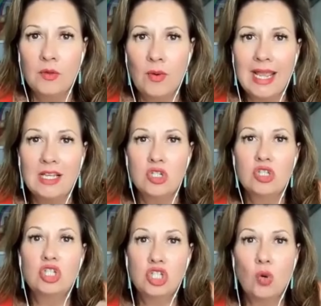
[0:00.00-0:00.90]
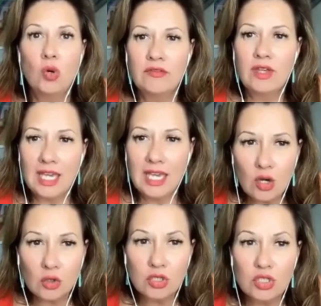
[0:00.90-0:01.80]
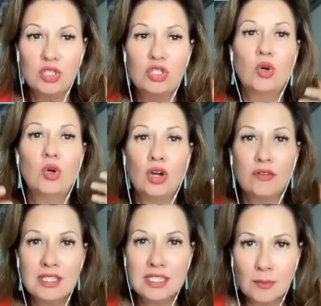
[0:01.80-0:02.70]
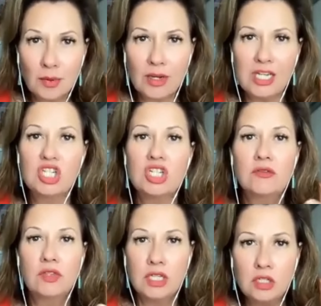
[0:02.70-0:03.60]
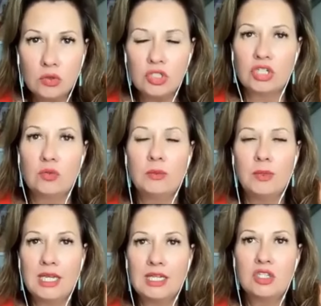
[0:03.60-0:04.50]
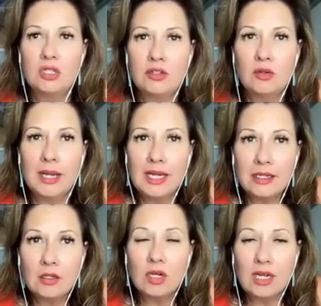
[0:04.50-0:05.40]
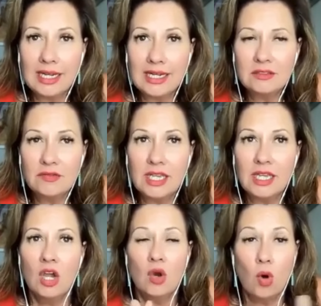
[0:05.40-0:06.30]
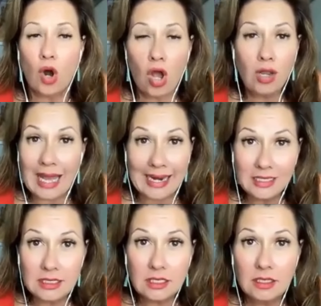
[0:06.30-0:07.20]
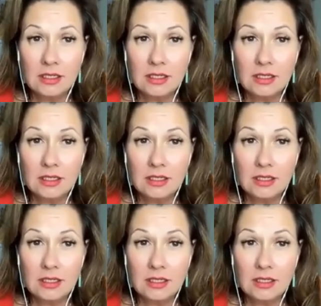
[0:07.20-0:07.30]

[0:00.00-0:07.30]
right? To the joke of the ego, to the joke of the separation of the illusion. We begin to little by little, collectively, we're all light.